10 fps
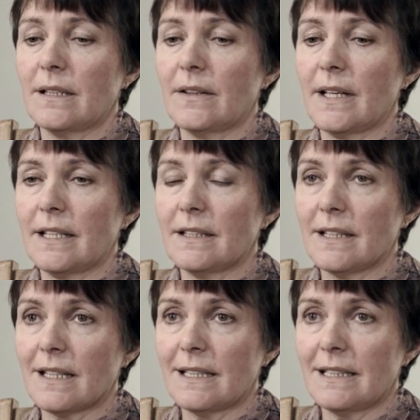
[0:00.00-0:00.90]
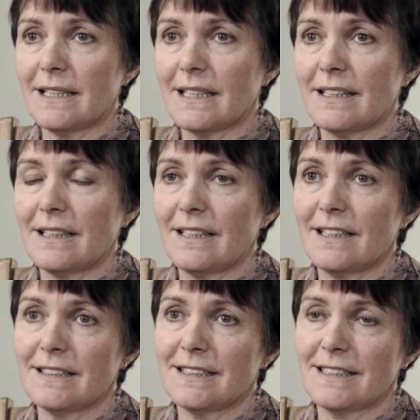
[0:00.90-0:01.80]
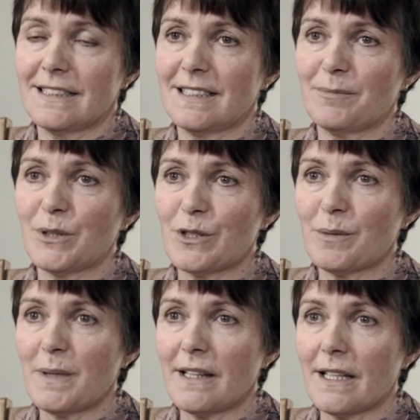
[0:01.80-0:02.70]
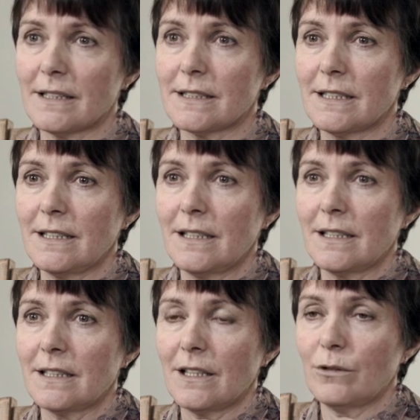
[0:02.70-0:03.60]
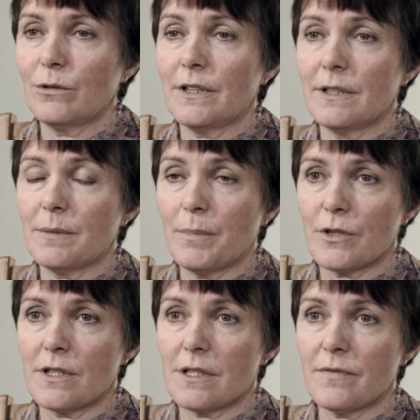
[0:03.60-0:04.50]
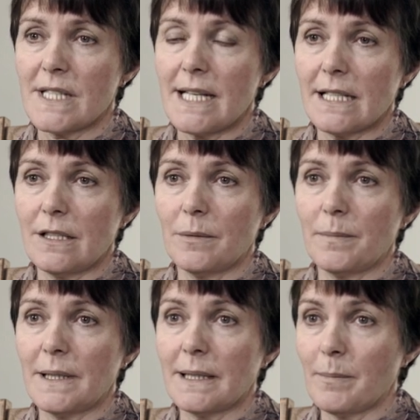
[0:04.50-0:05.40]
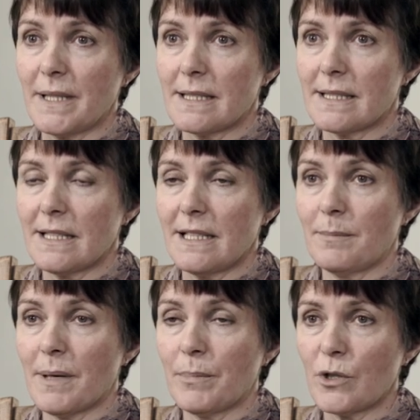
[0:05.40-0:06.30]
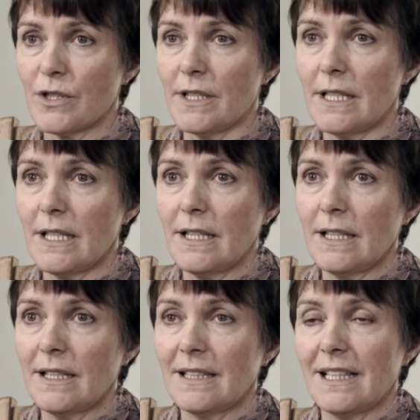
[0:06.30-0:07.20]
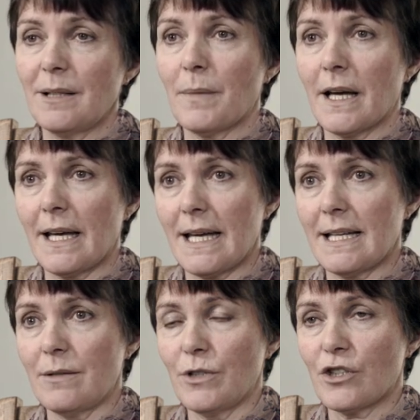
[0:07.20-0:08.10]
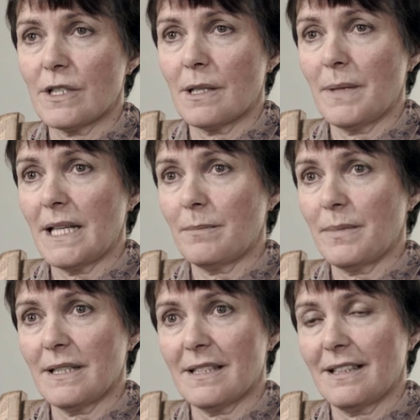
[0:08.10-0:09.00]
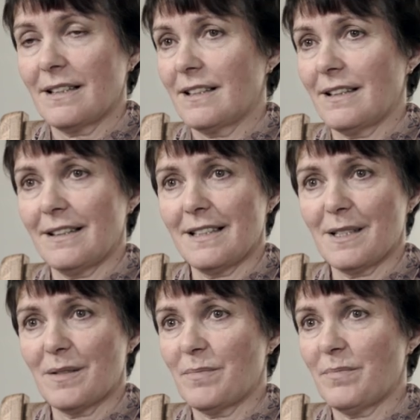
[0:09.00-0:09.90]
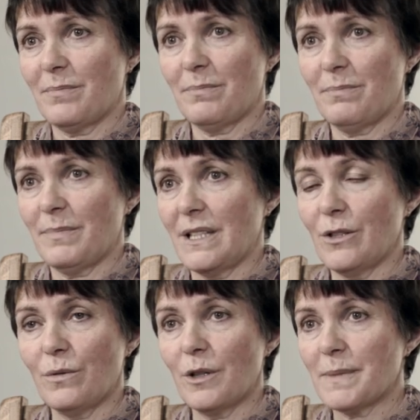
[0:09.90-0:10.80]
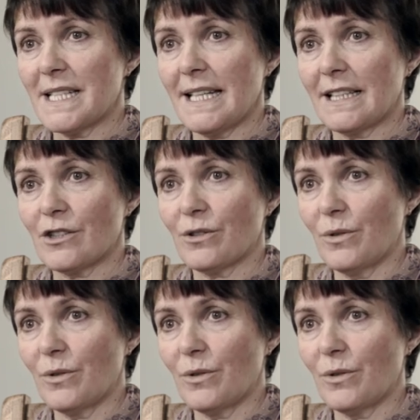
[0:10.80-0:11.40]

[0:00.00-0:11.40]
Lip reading: then at the clinic it's put to me that although the deposits have taken up little bits in my body, in my head, which is the main bit, there's been no uptake at